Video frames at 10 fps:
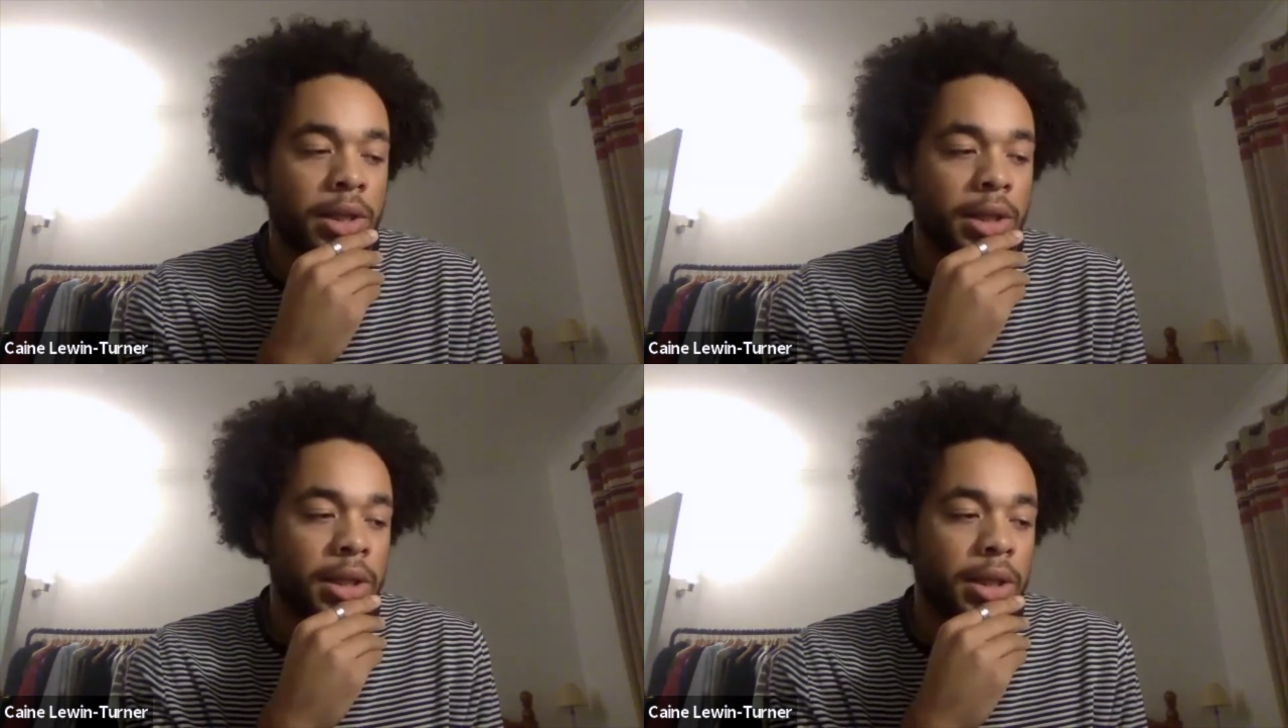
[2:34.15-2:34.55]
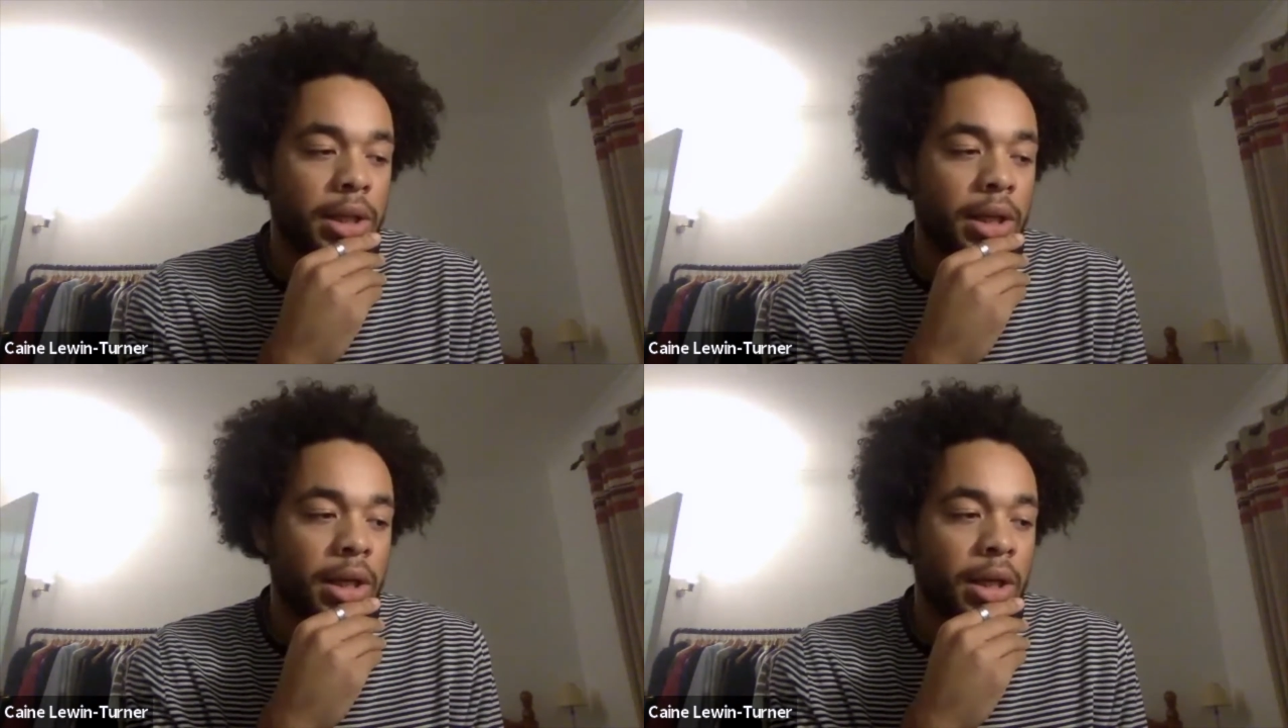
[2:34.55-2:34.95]

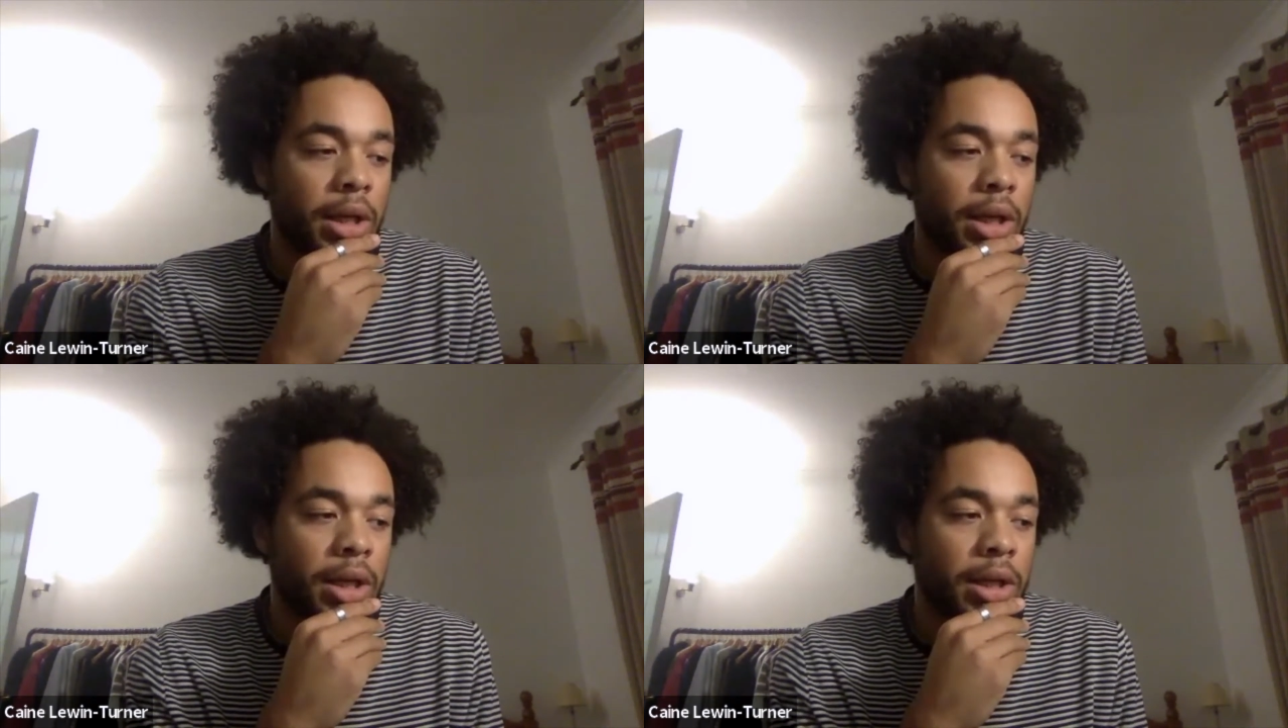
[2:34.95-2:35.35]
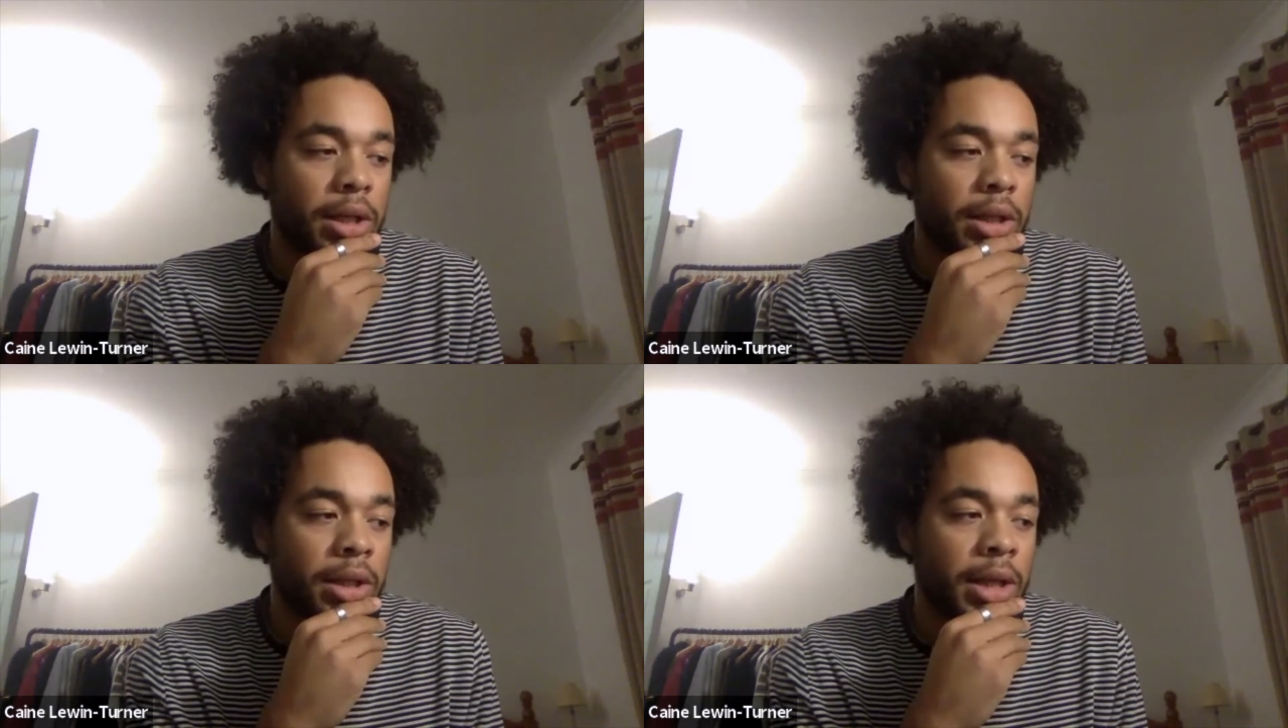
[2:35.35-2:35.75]
the
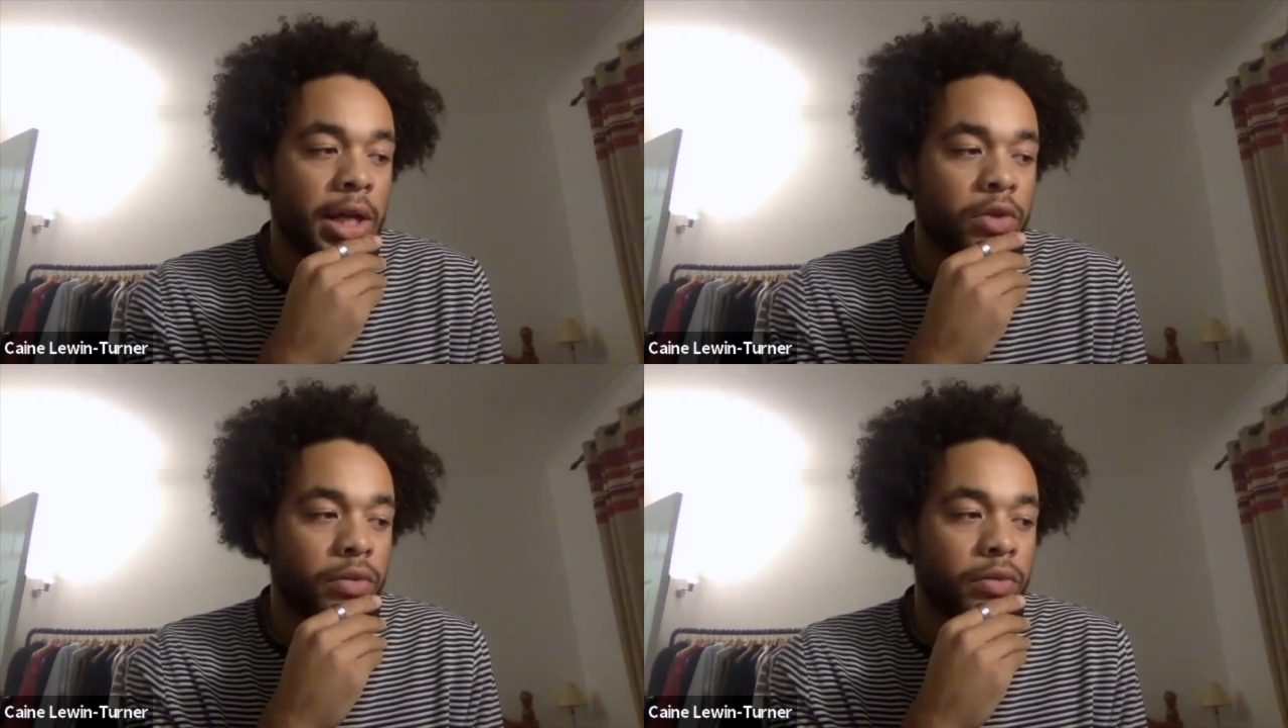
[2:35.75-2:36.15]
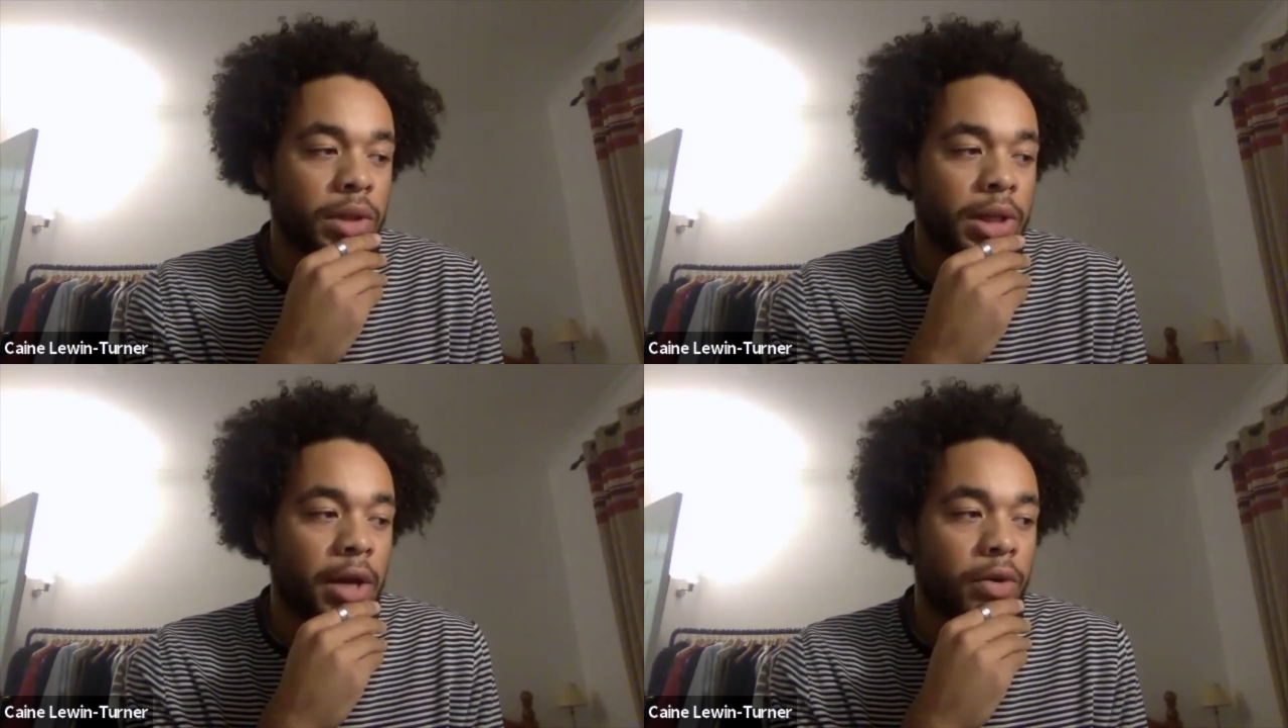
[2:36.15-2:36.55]

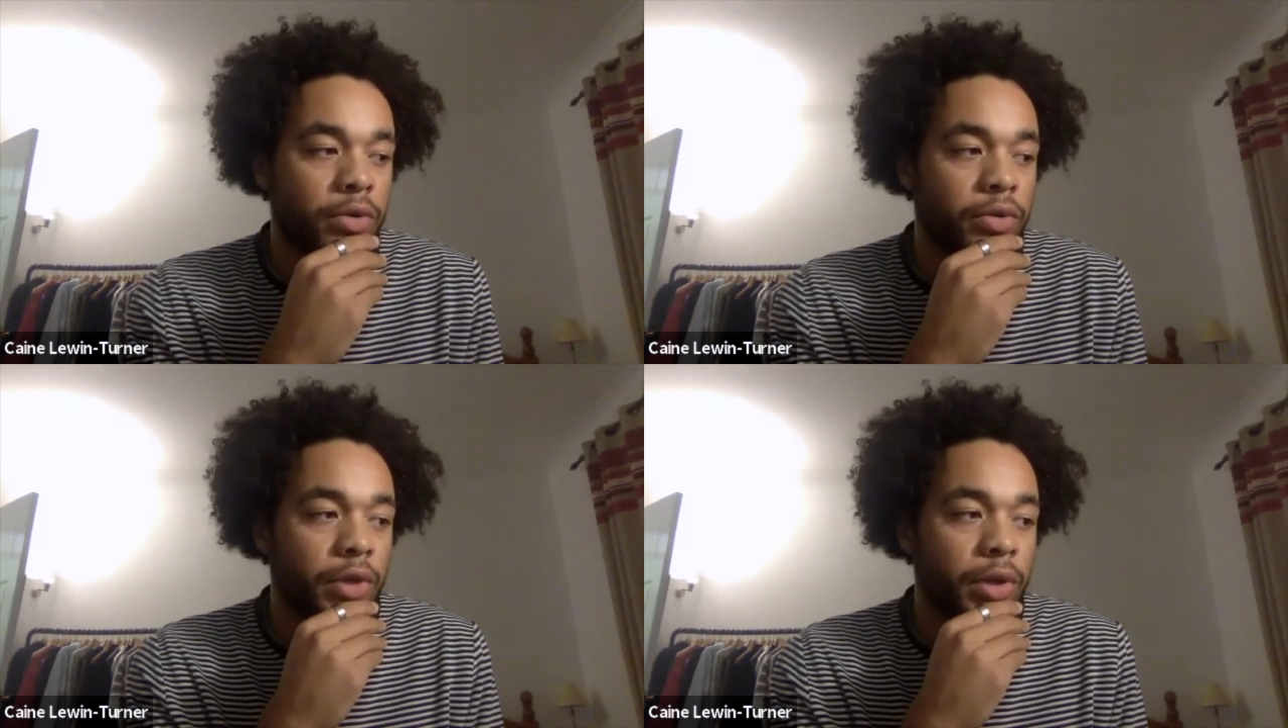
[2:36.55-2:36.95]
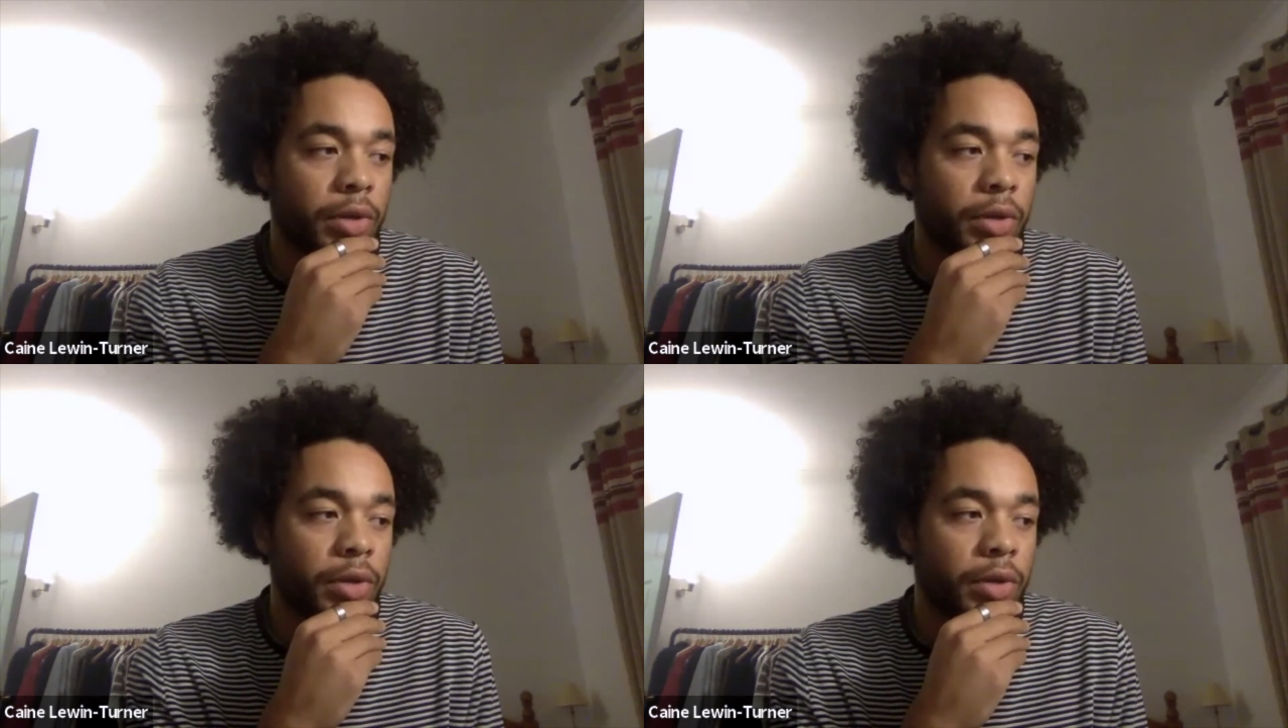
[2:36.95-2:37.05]
lack of